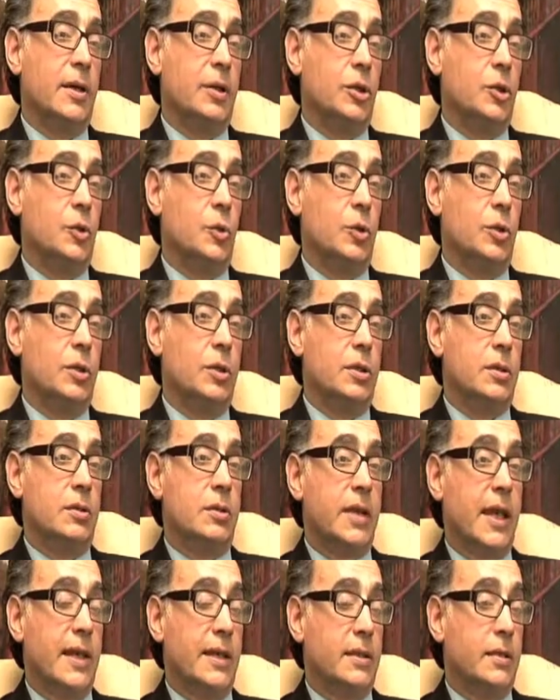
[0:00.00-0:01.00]
you would
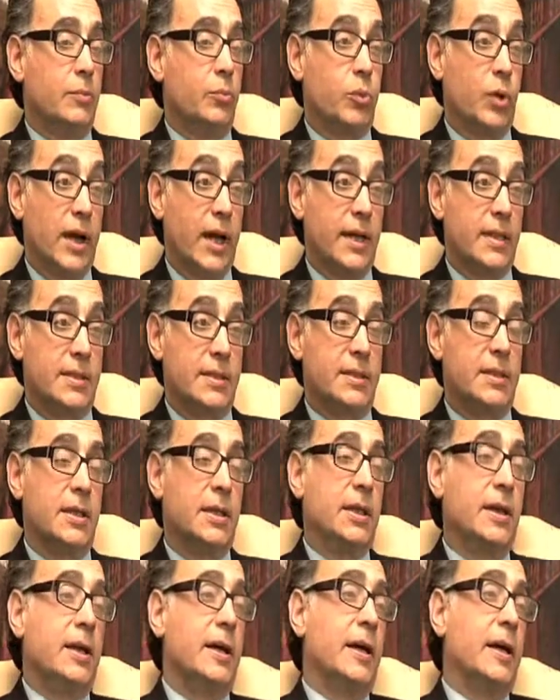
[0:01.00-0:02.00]
take the breast,
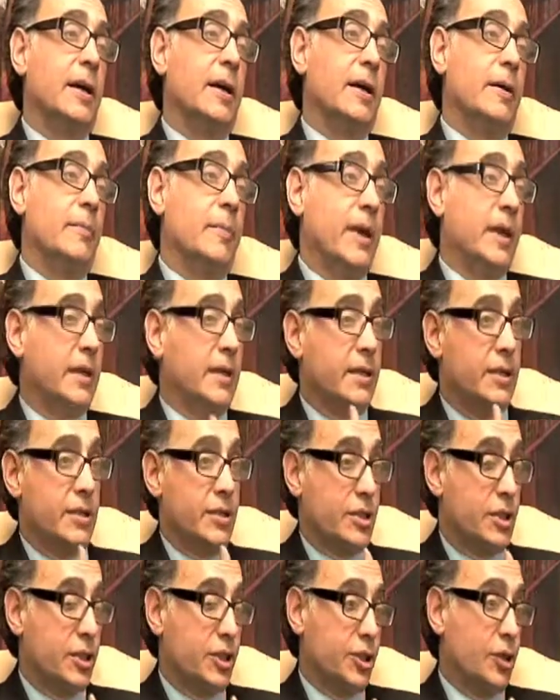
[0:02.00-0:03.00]
make an
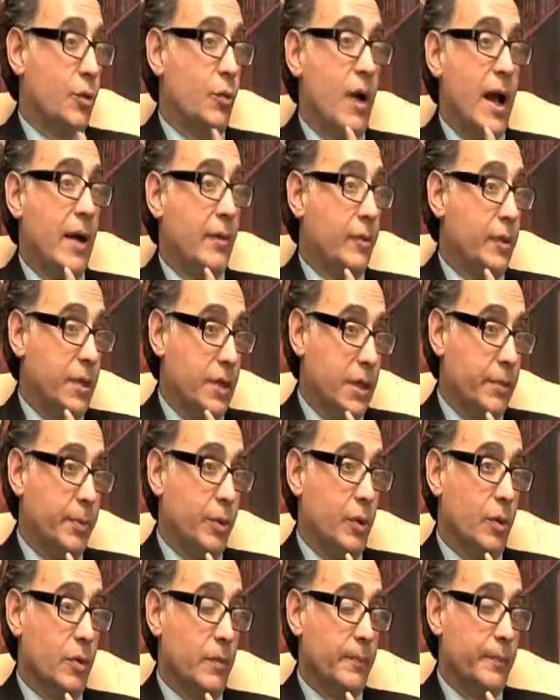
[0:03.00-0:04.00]
incision around the
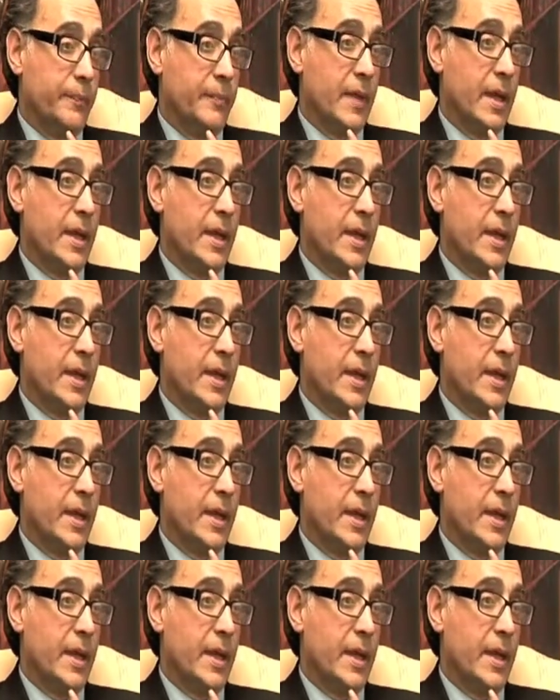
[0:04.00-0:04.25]
nipple,